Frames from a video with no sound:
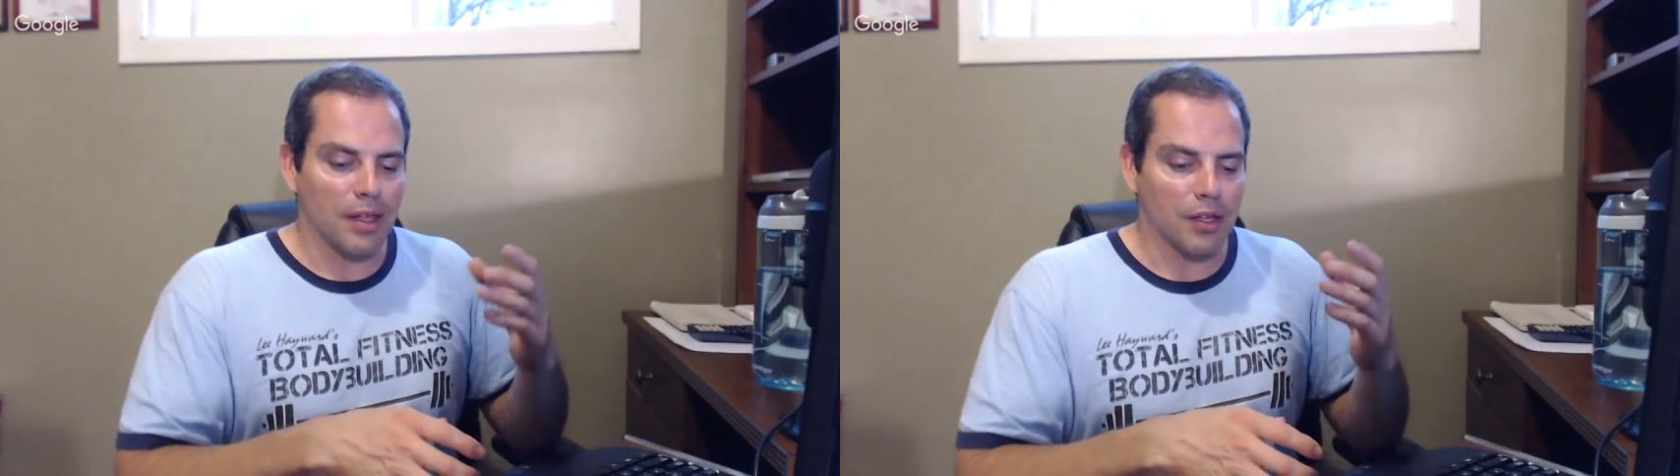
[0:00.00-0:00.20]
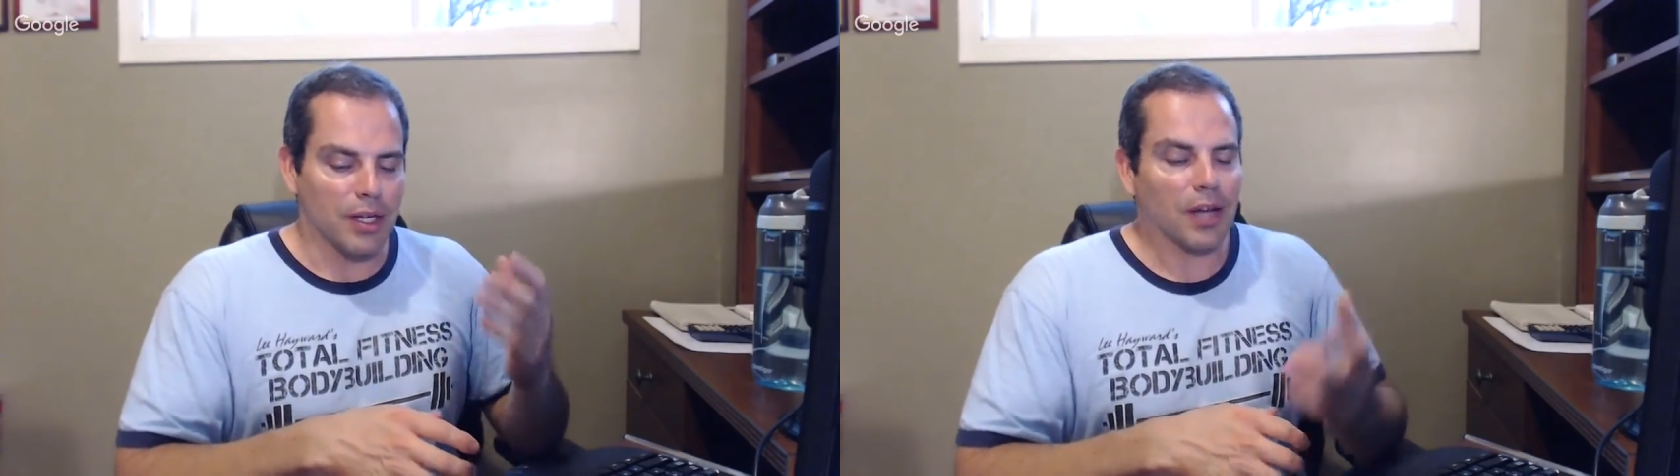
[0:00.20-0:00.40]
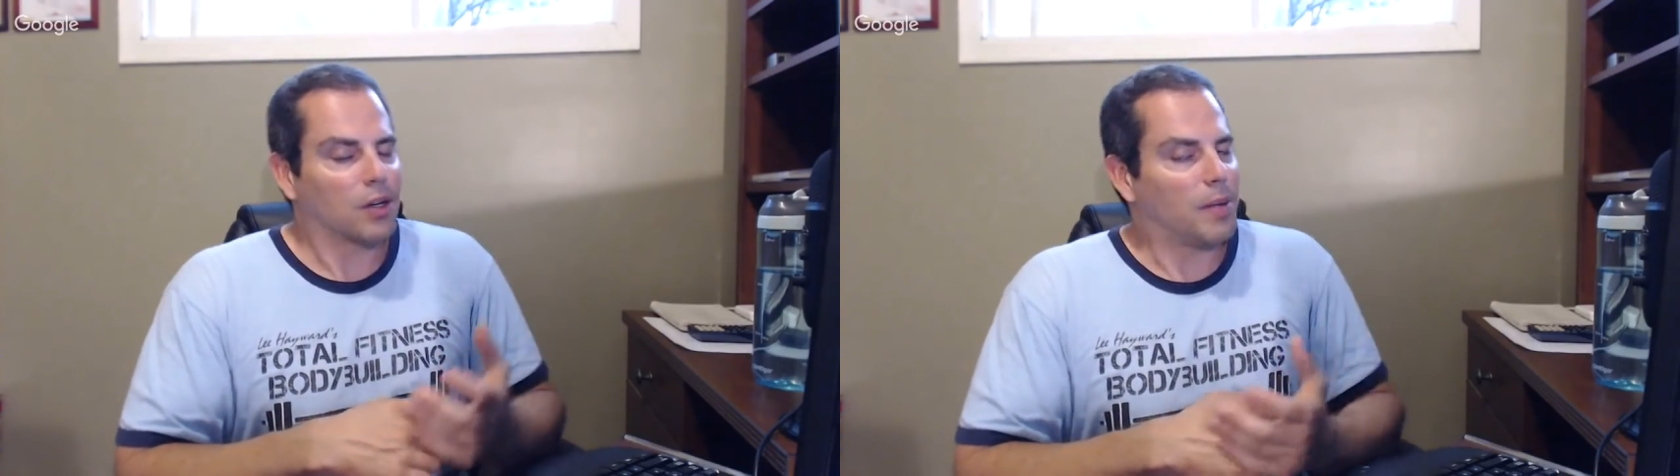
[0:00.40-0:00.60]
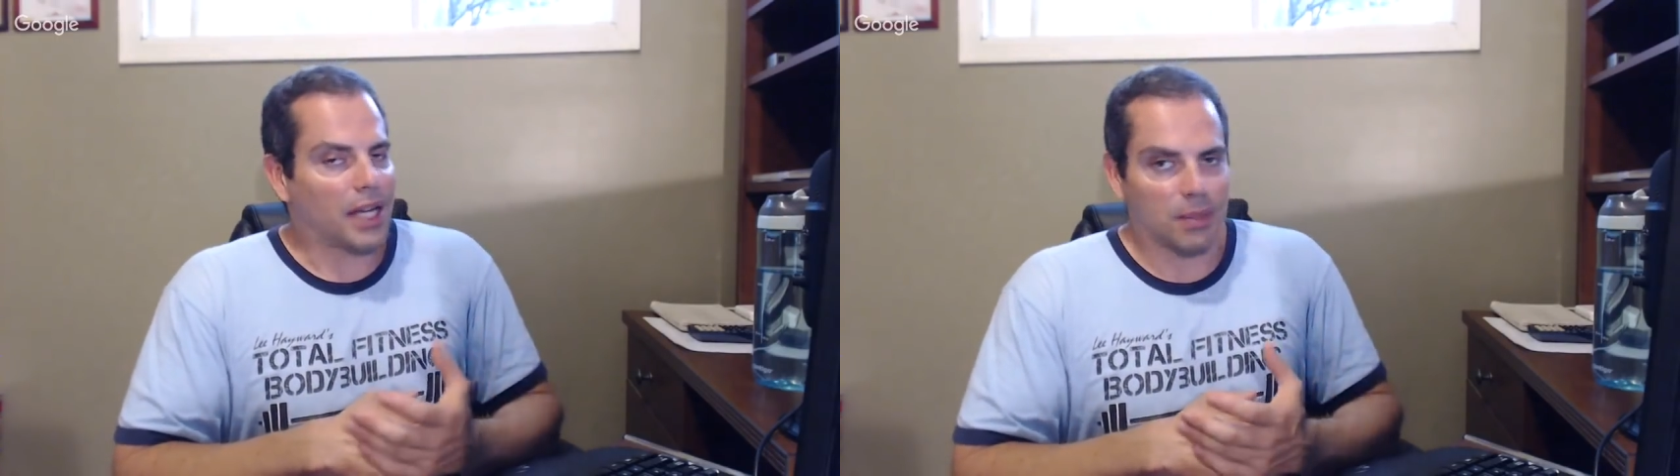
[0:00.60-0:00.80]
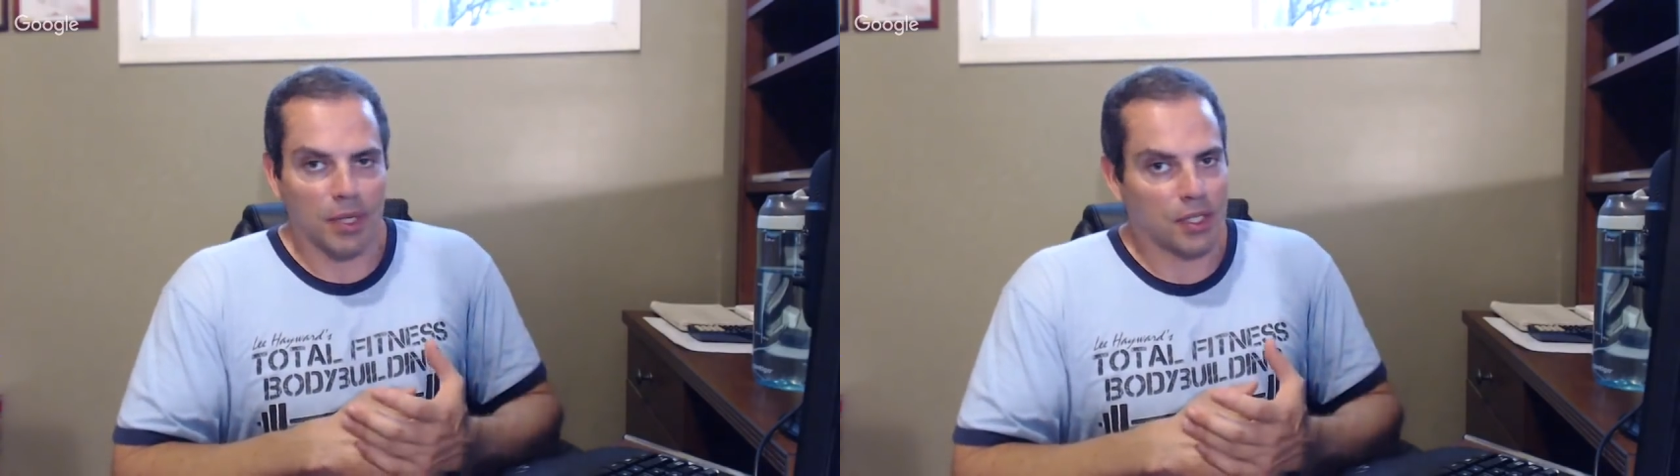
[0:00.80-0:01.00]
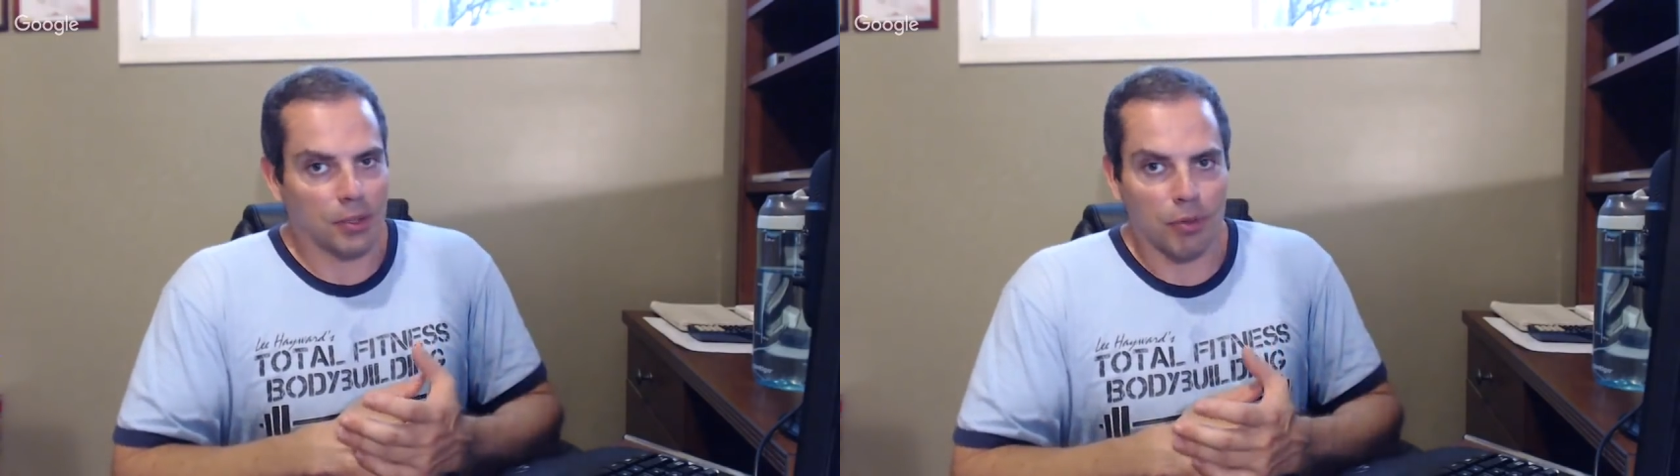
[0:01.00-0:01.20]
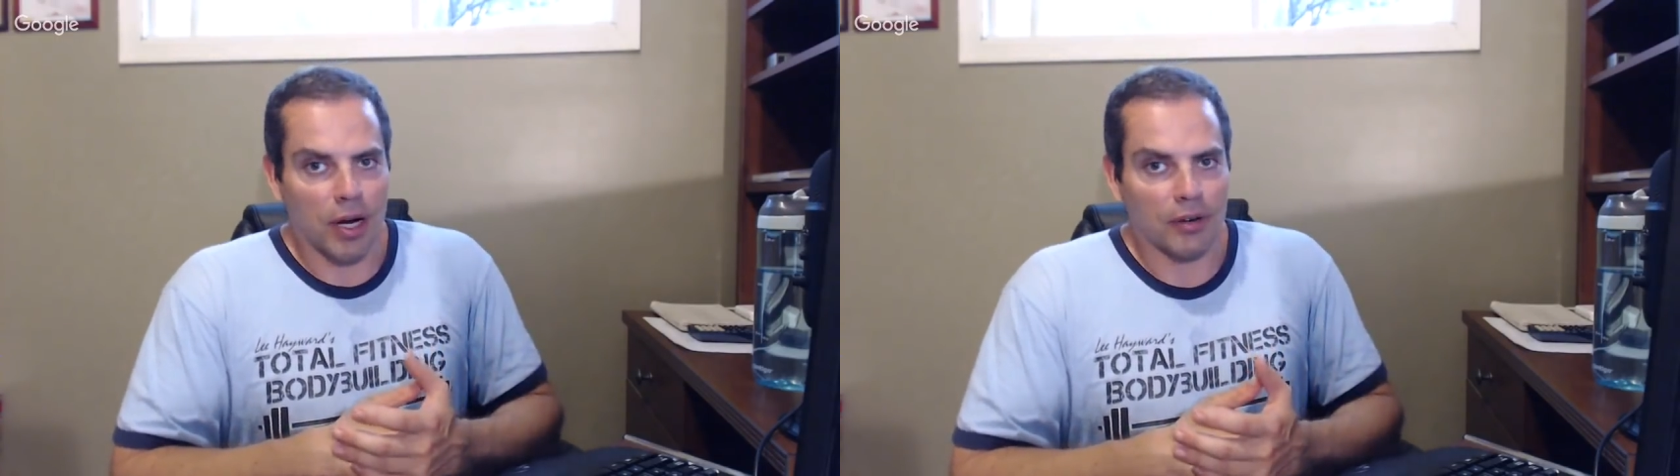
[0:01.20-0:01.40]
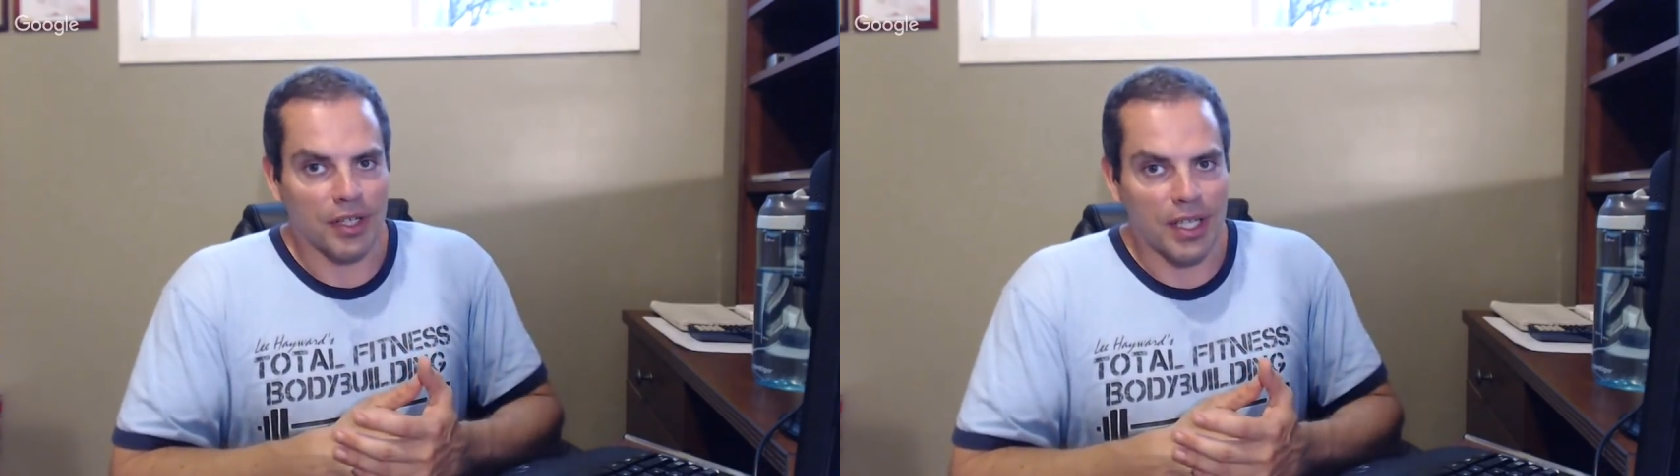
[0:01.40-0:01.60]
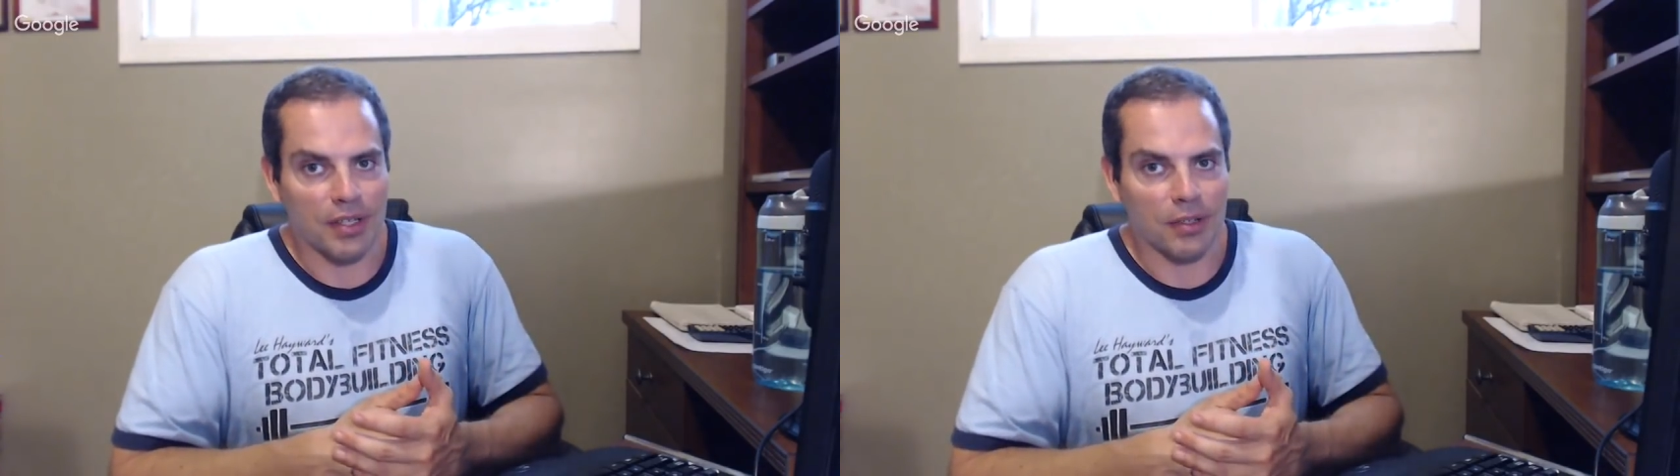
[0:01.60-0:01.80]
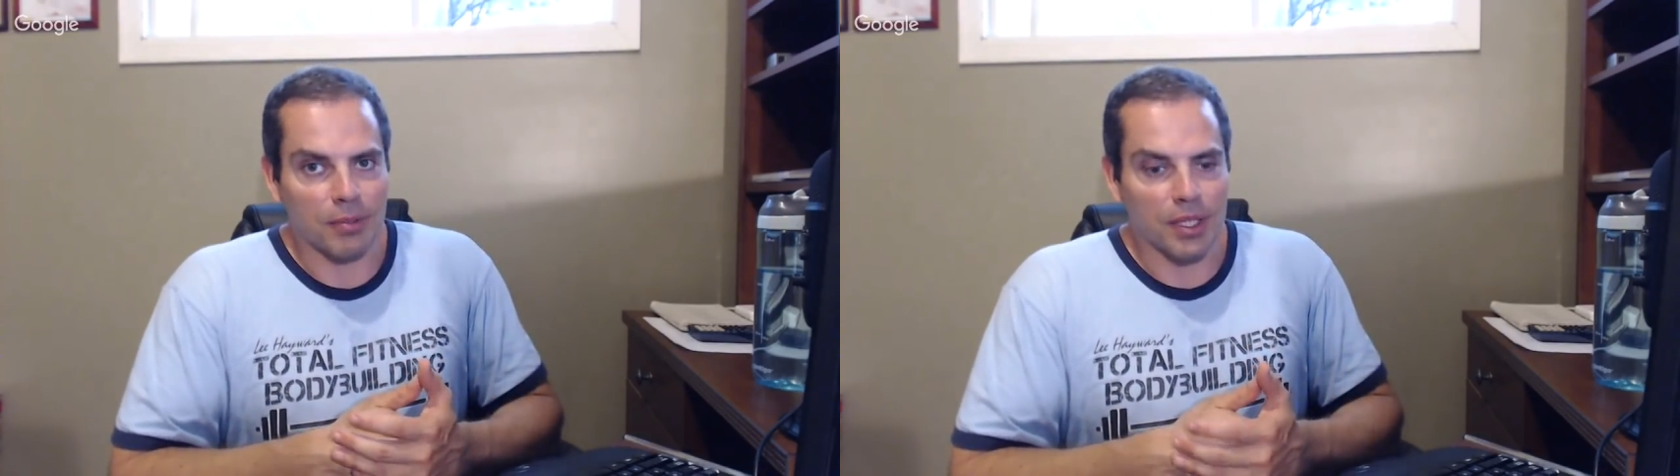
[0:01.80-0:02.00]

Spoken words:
you're not going to maximize your progress either,